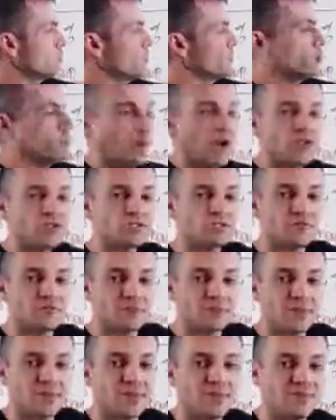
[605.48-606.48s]
from the equation
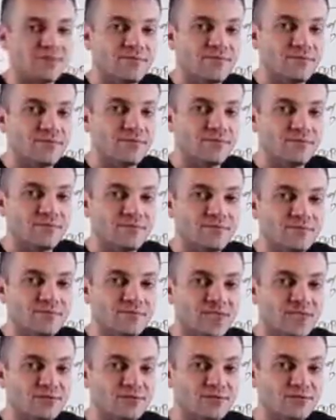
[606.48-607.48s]
of the
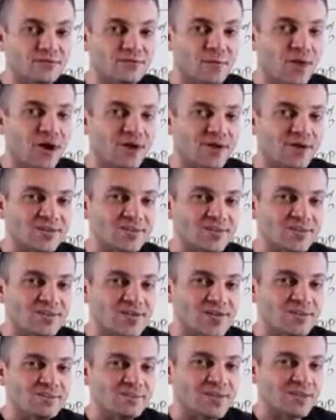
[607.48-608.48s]
sales of these
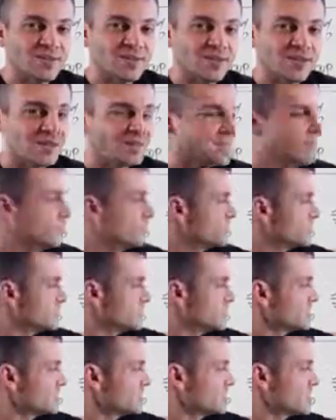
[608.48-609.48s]
products, and I can give you a
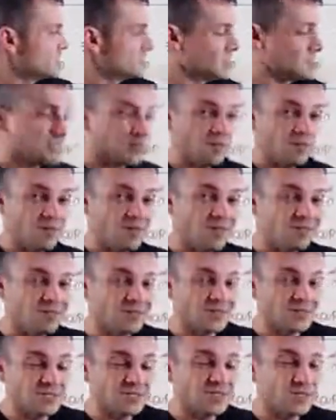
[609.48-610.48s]
system, the system
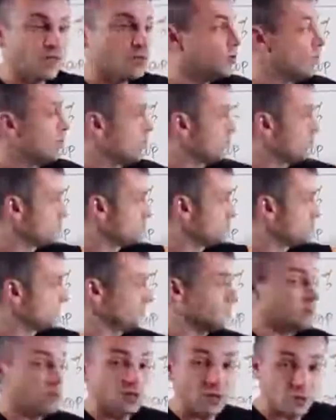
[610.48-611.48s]
builds a list for you in those
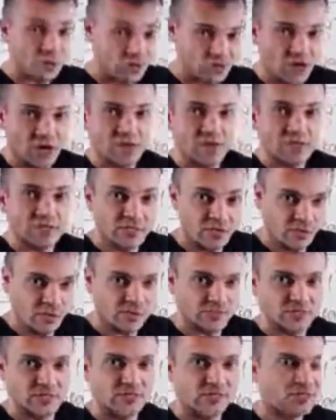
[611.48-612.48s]
genres and
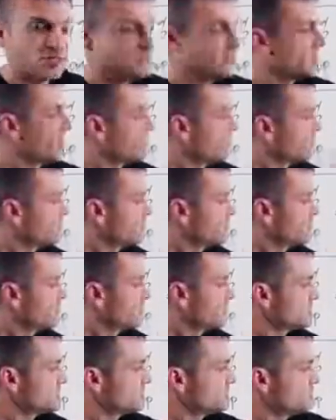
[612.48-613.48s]
those niches. The
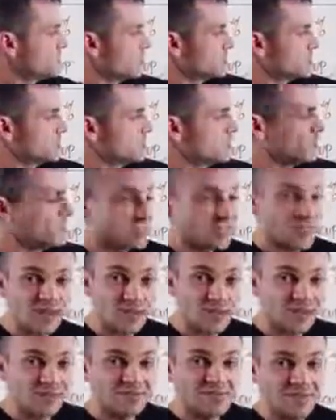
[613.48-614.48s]
system does all the
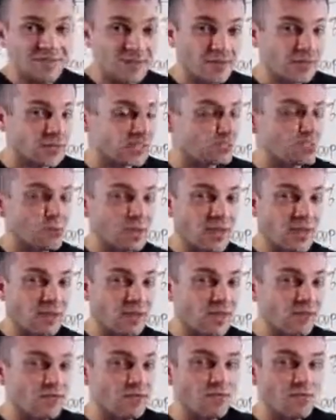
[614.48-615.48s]
selling, telling,
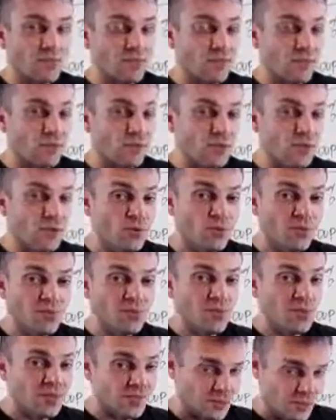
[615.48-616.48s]
explaining everything for you,
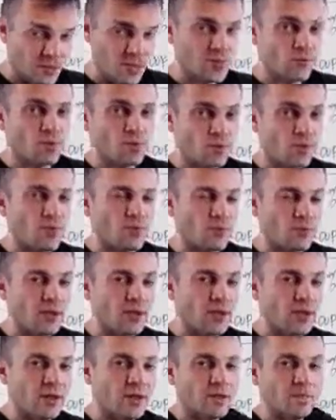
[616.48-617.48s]
literally,
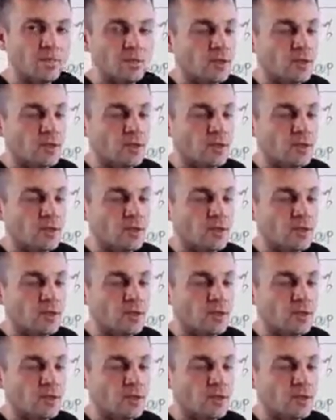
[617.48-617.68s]
right?